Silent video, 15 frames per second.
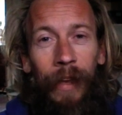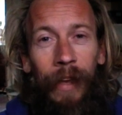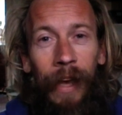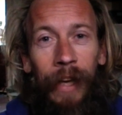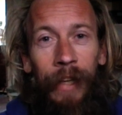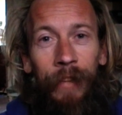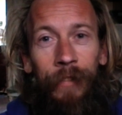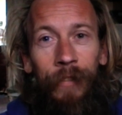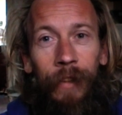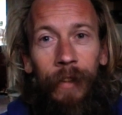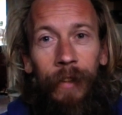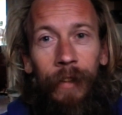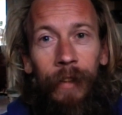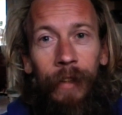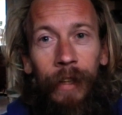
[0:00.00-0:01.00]
And
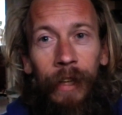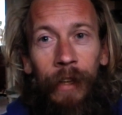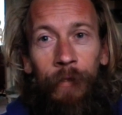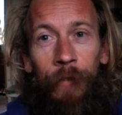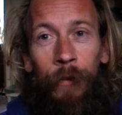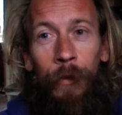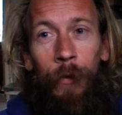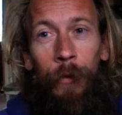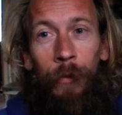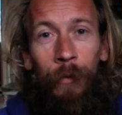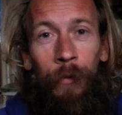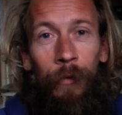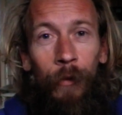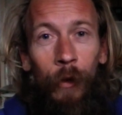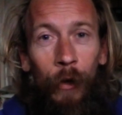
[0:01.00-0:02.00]
if you
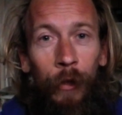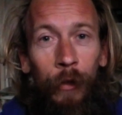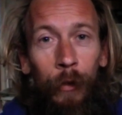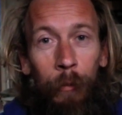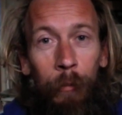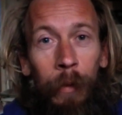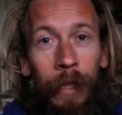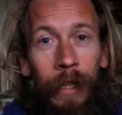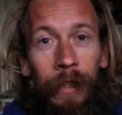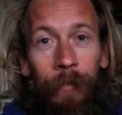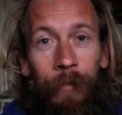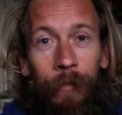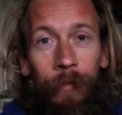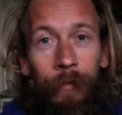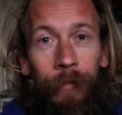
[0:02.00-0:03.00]
got in your
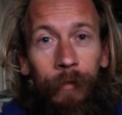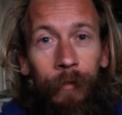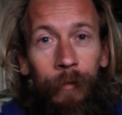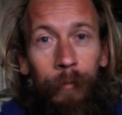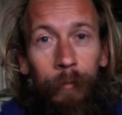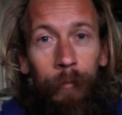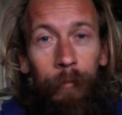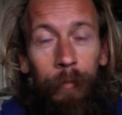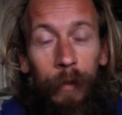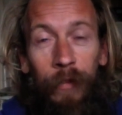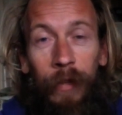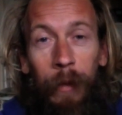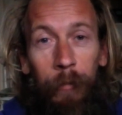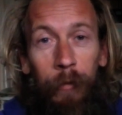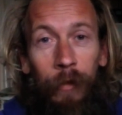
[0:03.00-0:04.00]
belief
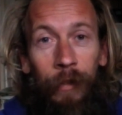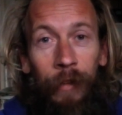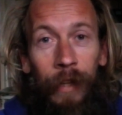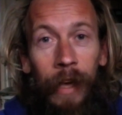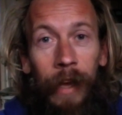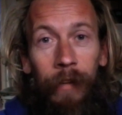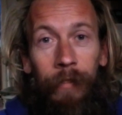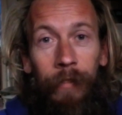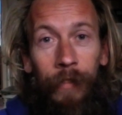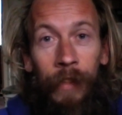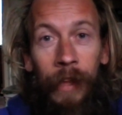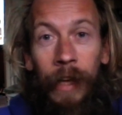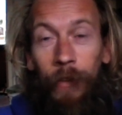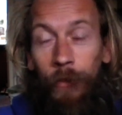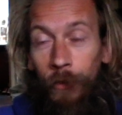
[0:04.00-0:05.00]
perception that
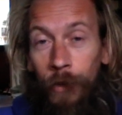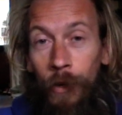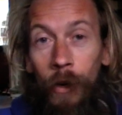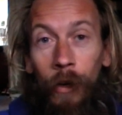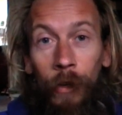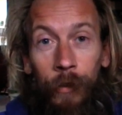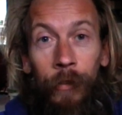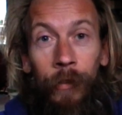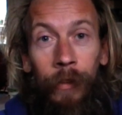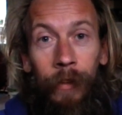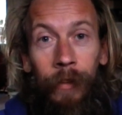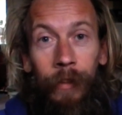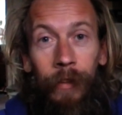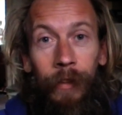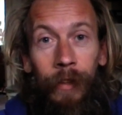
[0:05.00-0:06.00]
there's God
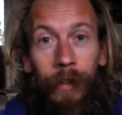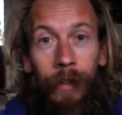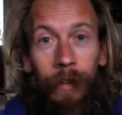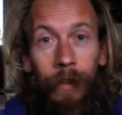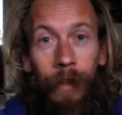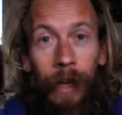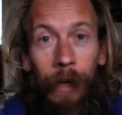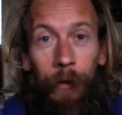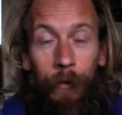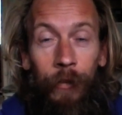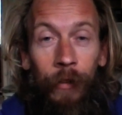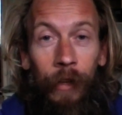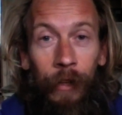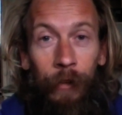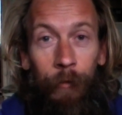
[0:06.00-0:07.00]

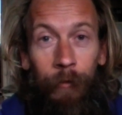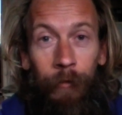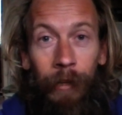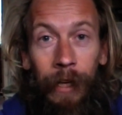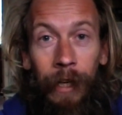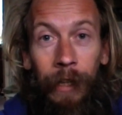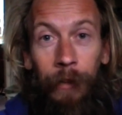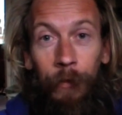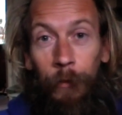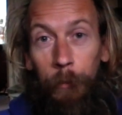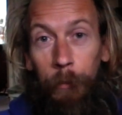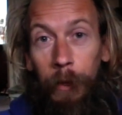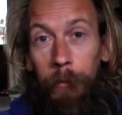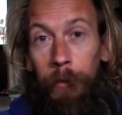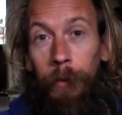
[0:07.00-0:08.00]
outside of a reality
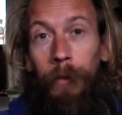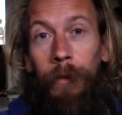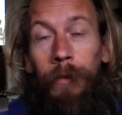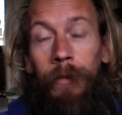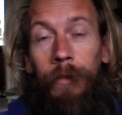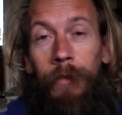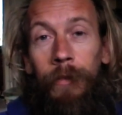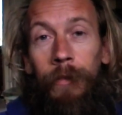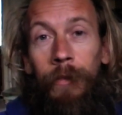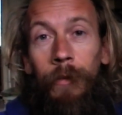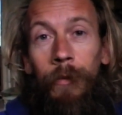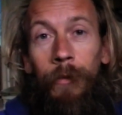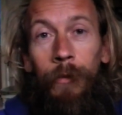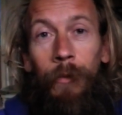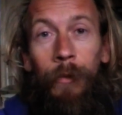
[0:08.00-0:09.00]
bubble.
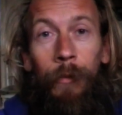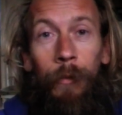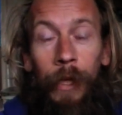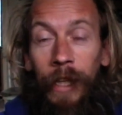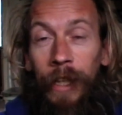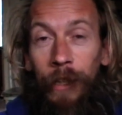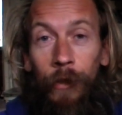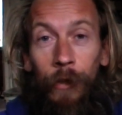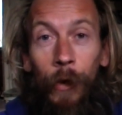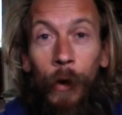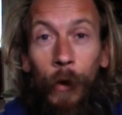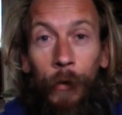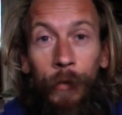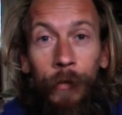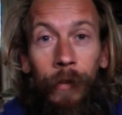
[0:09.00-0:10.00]
We're in
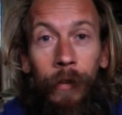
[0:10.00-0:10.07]
God.